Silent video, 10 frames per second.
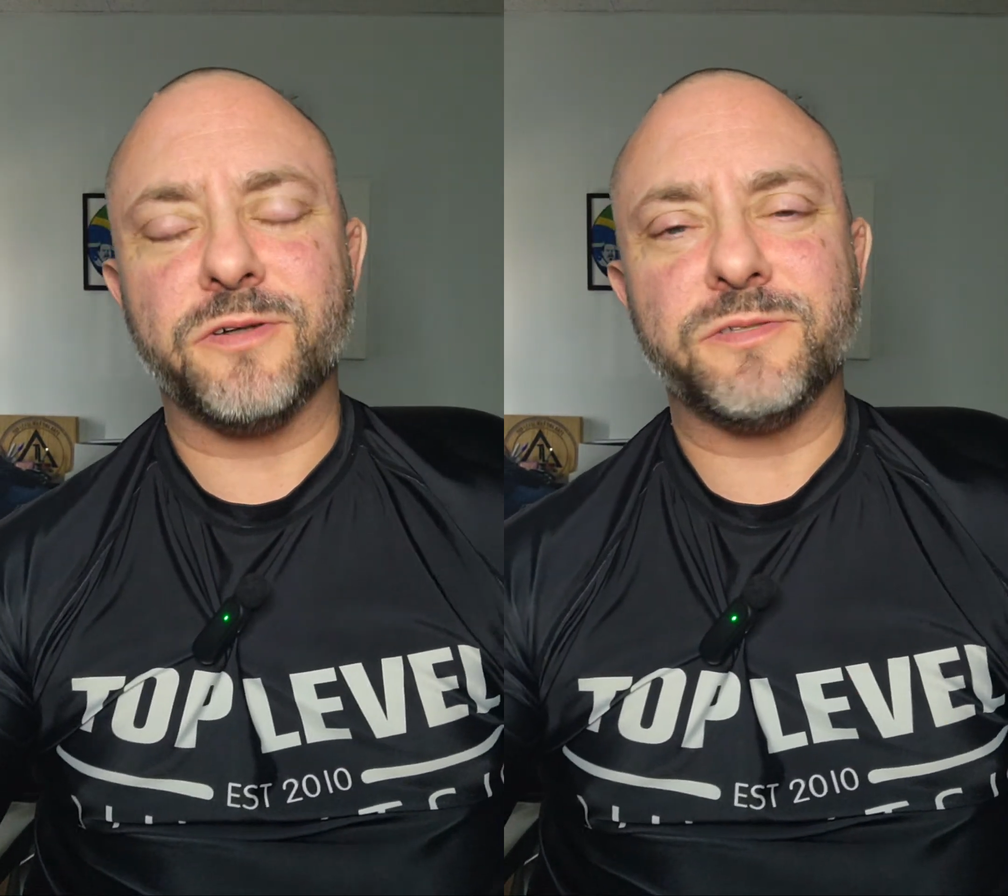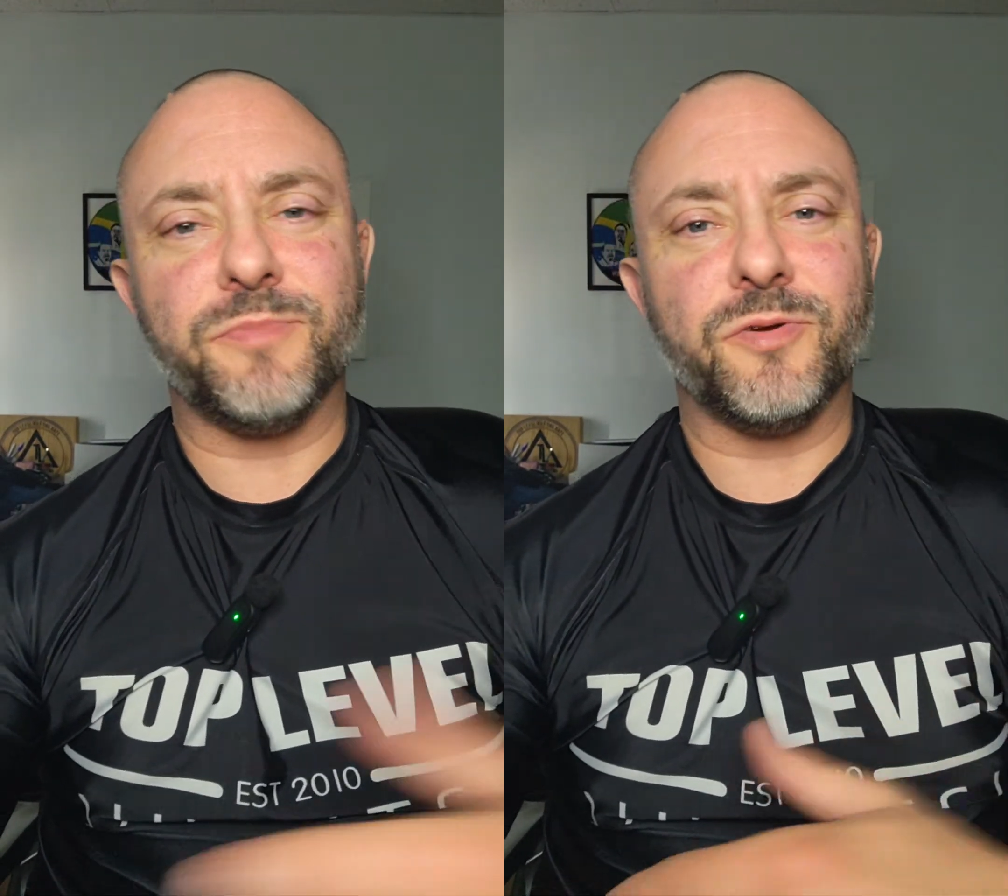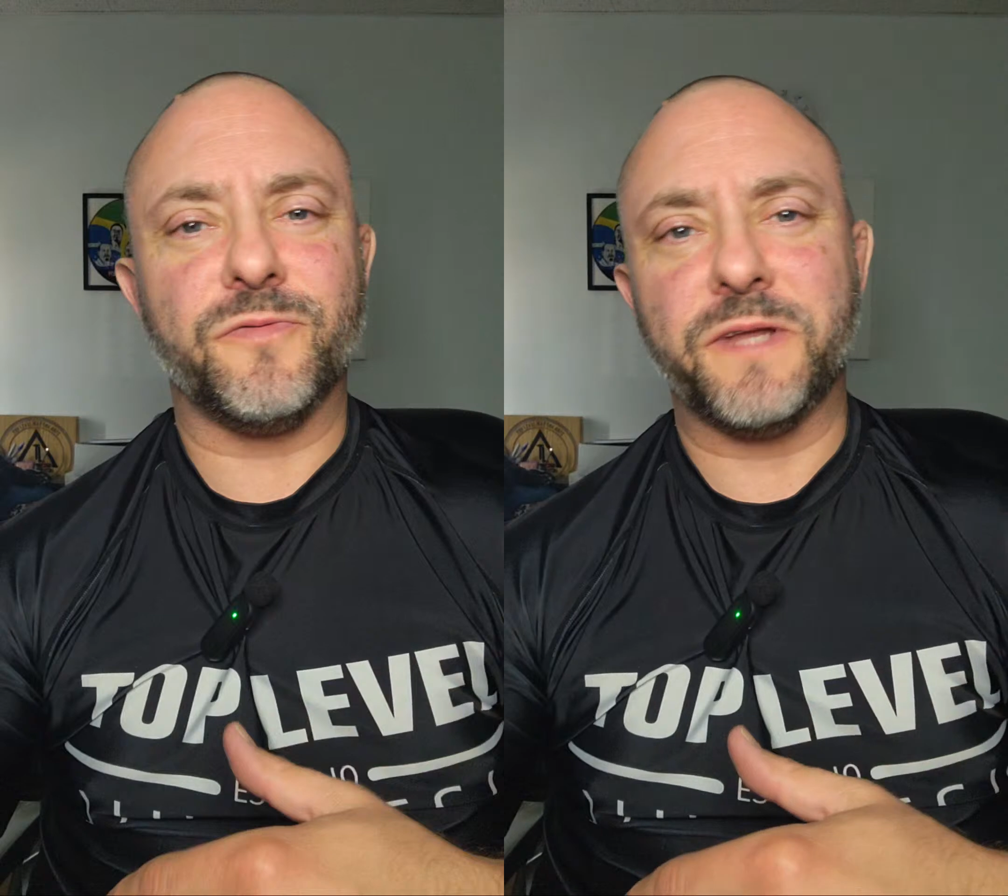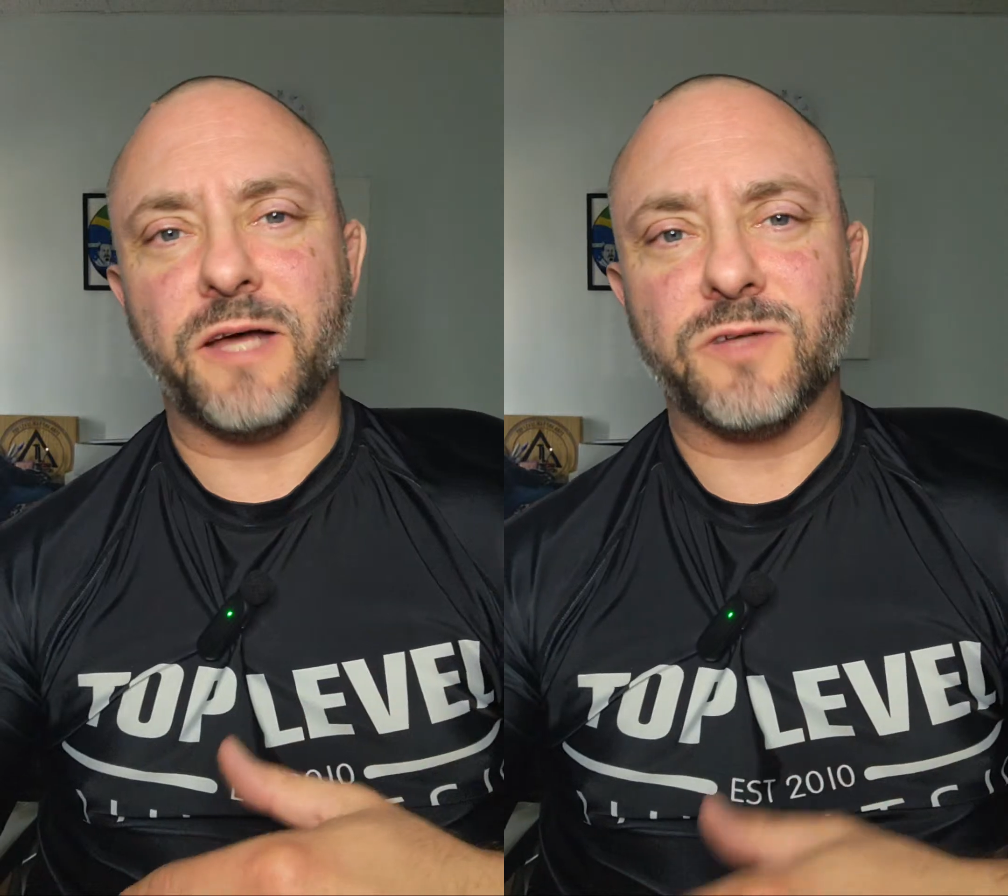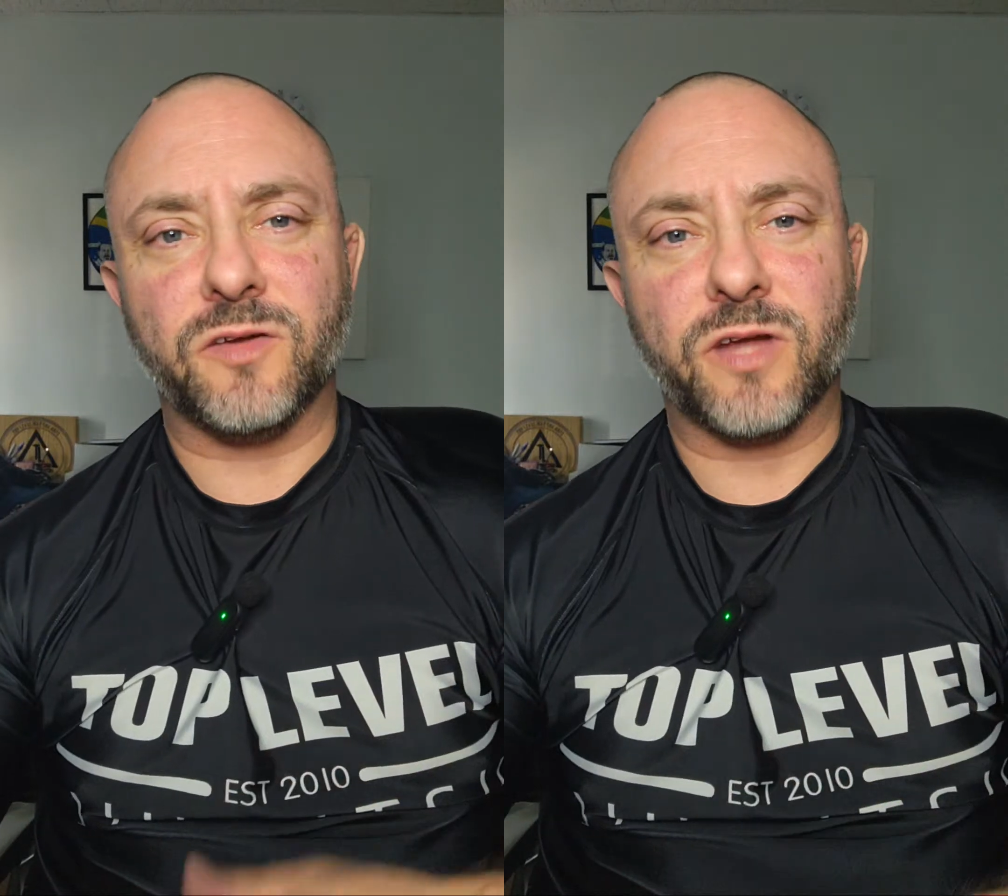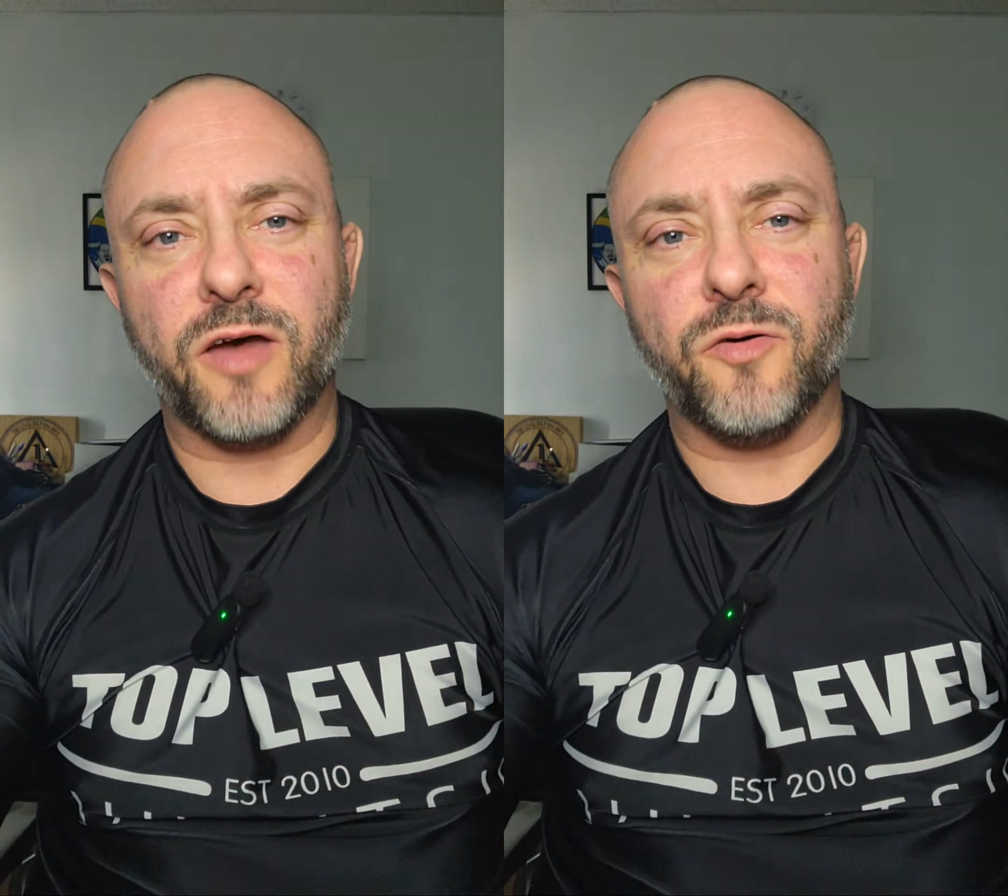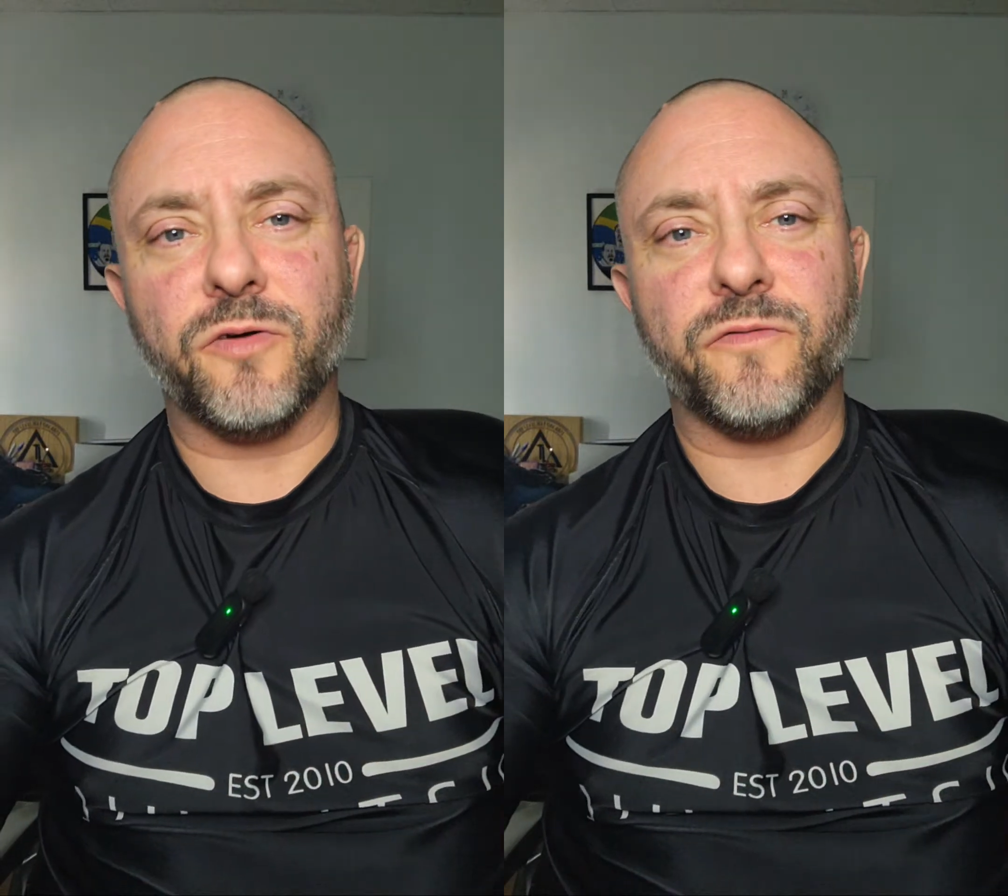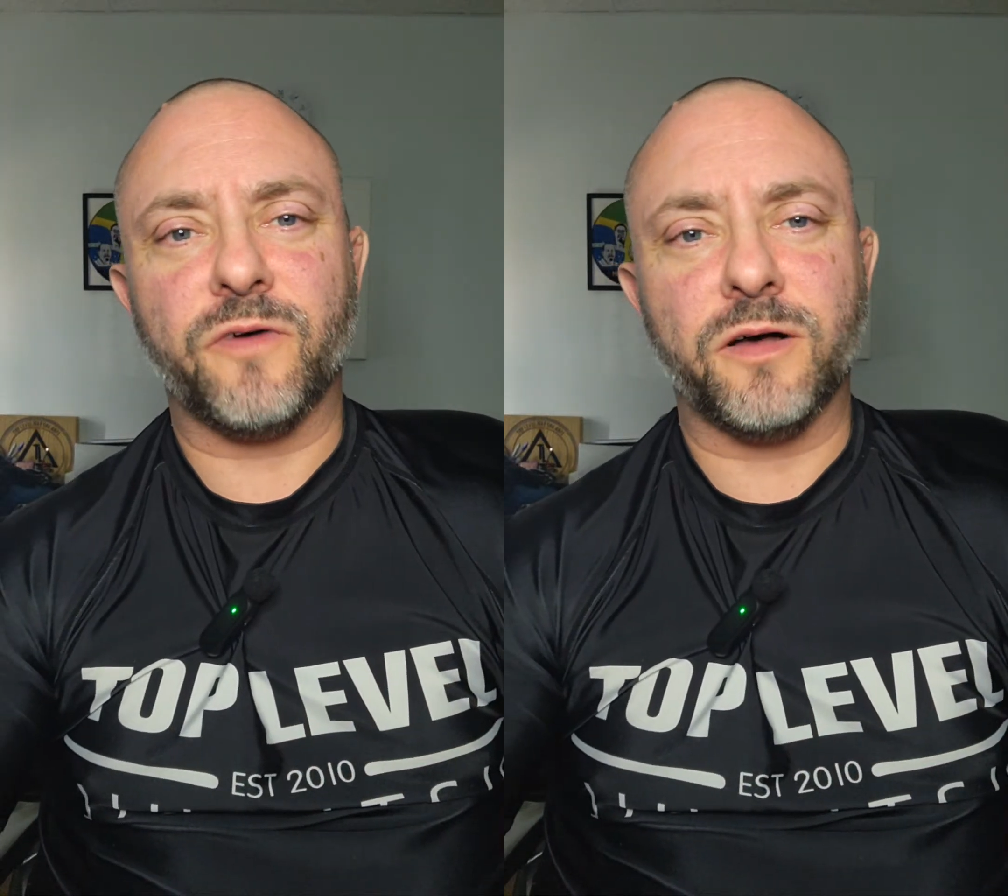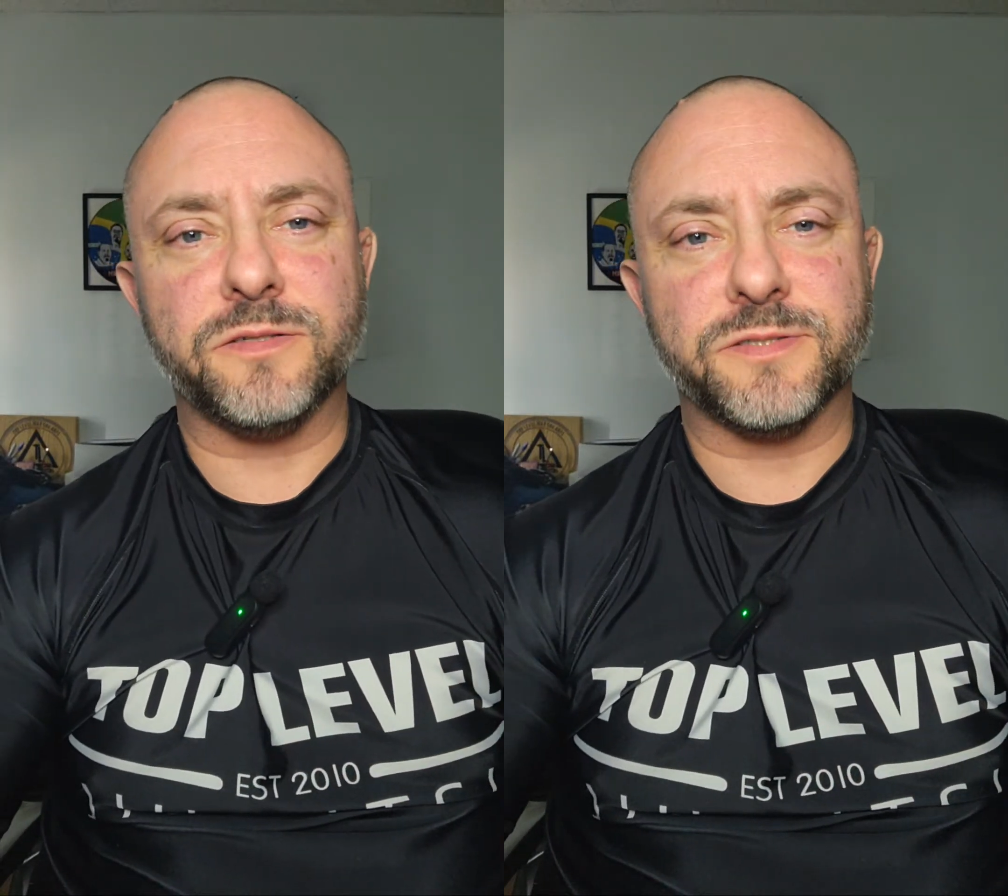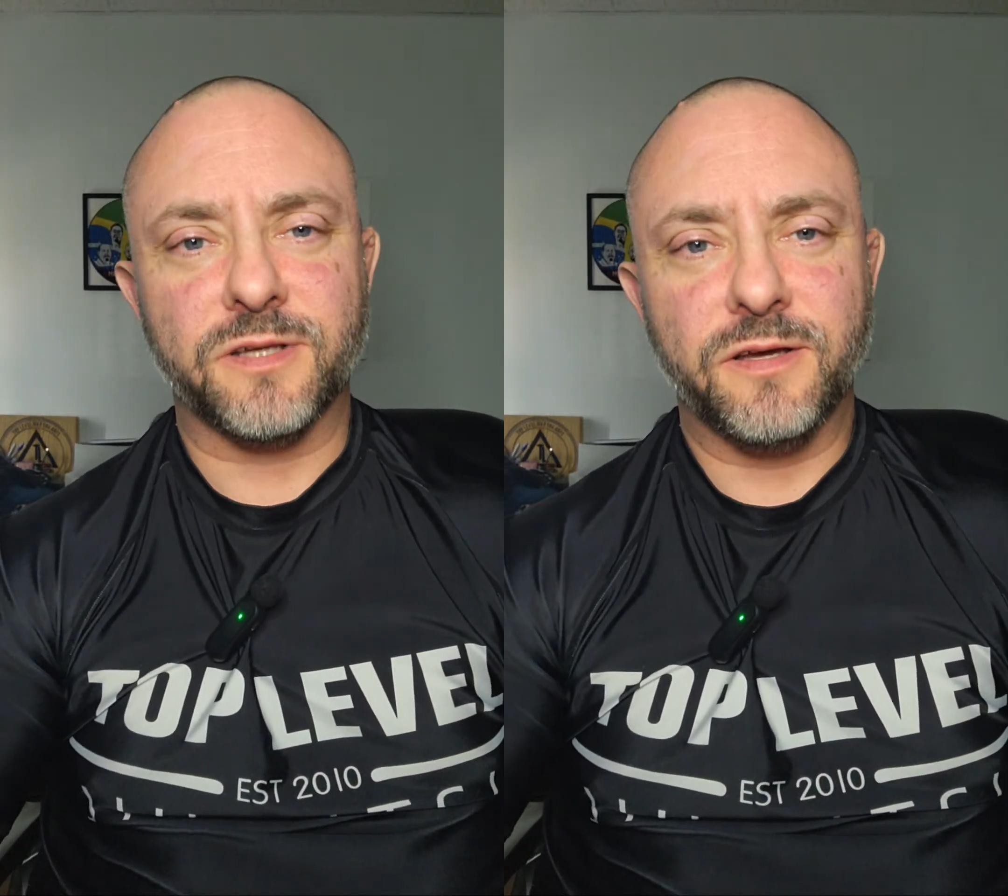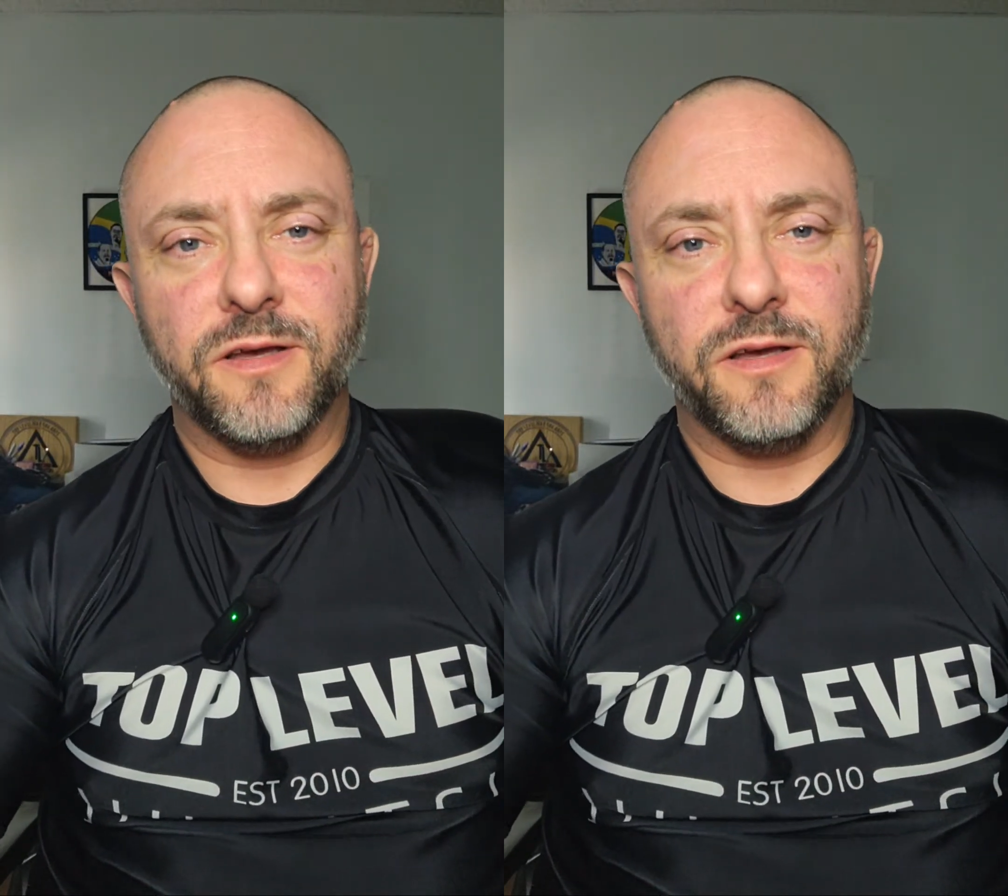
arts in beautiful downtown Cuyahoga Falls.